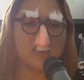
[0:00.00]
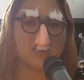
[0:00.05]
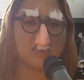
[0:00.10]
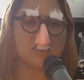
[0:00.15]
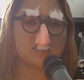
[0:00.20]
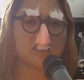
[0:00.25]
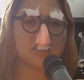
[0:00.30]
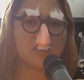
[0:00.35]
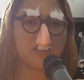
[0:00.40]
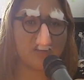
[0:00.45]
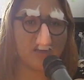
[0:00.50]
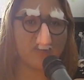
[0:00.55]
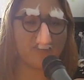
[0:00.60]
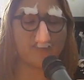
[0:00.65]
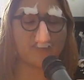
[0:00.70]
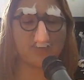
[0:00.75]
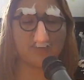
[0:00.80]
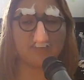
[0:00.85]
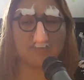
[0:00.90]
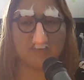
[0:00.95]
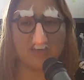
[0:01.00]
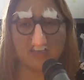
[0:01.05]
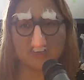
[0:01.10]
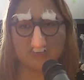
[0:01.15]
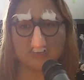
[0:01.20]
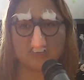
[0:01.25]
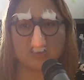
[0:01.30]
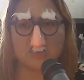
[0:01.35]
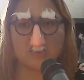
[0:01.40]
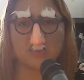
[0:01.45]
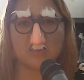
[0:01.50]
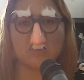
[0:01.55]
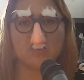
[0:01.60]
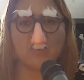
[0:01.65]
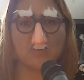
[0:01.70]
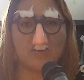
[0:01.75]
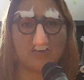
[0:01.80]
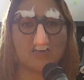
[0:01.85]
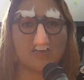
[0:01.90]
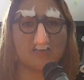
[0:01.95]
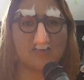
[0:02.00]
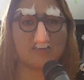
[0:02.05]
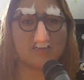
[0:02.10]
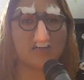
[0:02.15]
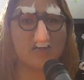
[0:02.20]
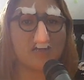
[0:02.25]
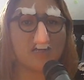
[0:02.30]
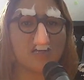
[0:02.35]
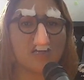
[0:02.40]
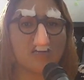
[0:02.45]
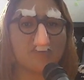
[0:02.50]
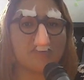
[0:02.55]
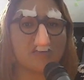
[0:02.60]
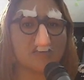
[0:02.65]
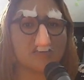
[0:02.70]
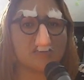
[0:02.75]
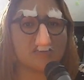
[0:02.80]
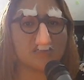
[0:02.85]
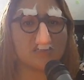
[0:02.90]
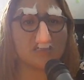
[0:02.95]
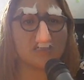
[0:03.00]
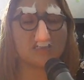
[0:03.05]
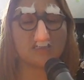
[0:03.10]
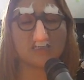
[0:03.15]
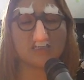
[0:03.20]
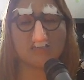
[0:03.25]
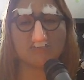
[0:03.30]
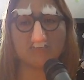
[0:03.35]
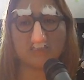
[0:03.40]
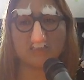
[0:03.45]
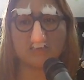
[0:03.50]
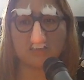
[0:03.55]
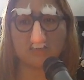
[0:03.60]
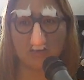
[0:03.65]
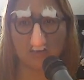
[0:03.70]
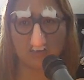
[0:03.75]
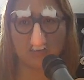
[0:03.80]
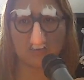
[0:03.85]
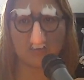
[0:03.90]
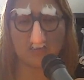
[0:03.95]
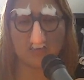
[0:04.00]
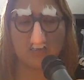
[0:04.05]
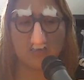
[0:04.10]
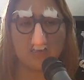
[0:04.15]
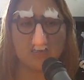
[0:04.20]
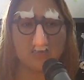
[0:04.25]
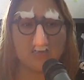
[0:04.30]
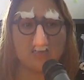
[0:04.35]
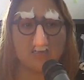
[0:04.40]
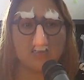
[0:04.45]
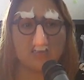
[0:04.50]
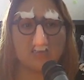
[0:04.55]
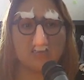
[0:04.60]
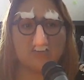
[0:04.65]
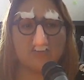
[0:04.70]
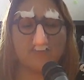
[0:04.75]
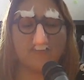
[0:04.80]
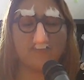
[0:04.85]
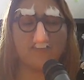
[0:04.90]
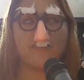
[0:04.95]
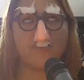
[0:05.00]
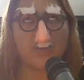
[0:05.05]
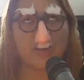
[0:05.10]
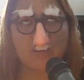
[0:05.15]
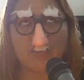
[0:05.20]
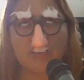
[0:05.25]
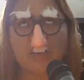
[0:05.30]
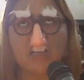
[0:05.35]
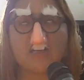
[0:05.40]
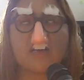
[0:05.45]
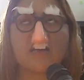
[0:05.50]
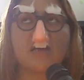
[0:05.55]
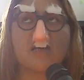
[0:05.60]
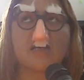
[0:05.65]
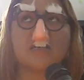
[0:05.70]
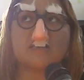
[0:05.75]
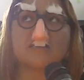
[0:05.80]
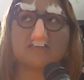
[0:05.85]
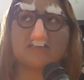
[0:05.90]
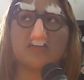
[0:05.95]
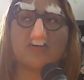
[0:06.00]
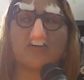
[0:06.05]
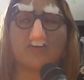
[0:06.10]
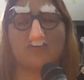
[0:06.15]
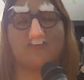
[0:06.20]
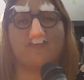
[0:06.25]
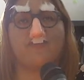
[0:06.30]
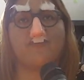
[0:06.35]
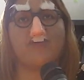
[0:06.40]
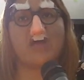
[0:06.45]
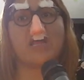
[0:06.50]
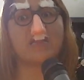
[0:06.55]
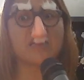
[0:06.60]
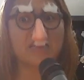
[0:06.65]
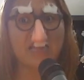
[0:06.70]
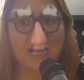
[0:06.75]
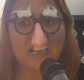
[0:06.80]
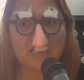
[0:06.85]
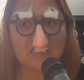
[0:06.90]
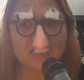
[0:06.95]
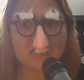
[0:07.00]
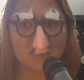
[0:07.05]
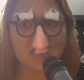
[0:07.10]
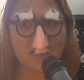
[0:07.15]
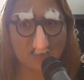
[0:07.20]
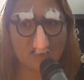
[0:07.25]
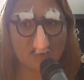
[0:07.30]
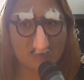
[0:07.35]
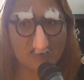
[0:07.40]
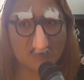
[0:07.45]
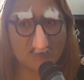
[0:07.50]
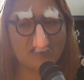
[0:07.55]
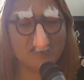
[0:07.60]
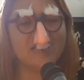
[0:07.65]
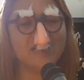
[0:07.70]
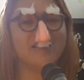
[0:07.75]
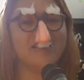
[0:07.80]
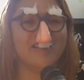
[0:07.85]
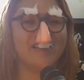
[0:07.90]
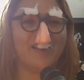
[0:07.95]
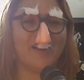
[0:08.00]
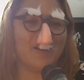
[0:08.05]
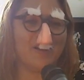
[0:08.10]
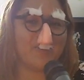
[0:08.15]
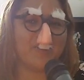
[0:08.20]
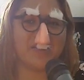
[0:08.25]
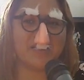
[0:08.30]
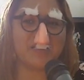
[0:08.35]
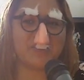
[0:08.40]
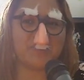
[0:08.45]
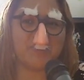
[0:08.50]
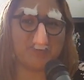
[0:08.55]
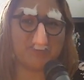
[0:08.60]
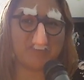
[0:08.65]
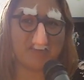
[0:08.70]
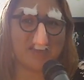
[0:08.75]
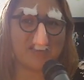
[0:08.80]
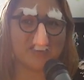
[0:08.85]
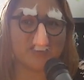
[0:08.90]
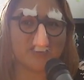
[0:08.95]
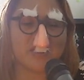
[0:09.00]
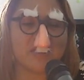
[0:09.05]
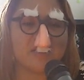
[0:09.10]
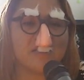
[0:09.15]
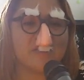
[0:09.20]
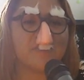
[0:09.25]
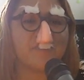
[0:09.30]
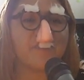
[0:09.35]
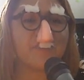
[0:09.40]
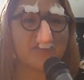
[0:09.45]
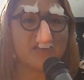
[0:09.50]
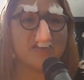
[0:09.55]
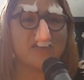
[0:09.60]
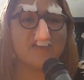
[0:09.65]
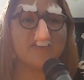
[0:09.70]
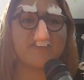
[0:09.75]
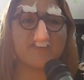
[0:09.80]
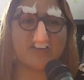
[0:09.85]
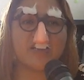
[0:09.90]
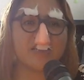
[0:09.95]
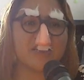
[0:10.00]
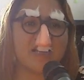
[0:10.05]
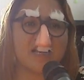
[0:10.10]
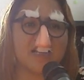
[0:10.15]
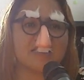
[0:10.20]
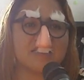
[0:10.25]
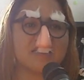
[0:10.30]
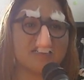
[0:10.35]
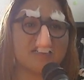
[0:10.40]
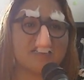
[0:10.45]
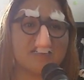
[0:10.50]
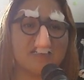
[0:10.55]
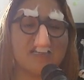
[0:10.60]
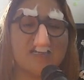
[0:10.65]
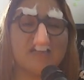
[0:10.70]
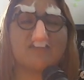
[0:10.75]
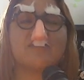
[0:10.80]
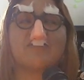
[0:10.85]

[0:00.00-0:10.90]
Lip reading: So I have to imagine one at a time and think it can be done very nicely or fantastically. I want it to be magical, fantastically, and